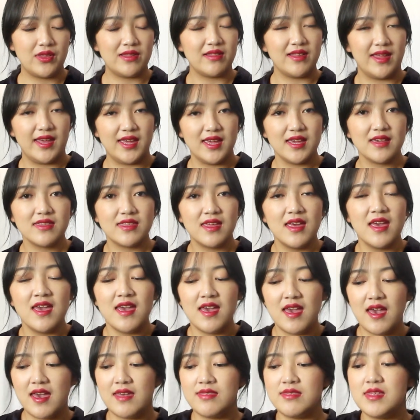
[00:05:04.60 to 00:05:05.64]
the length.
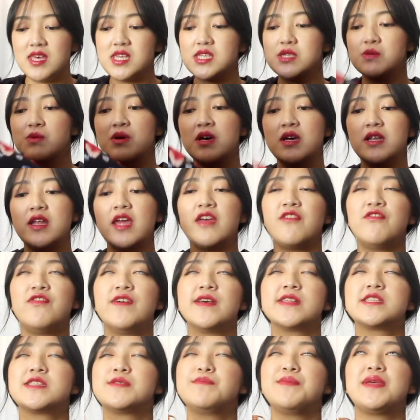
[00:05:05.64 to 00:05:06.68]
And this one, it
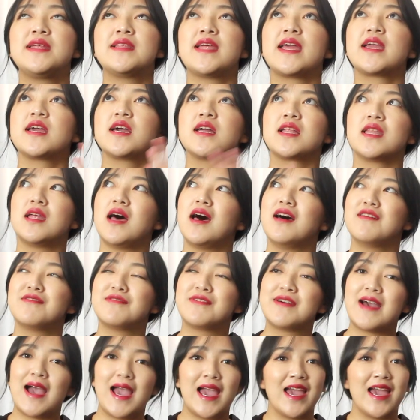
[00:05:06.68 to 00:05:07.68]
fits me like a glove.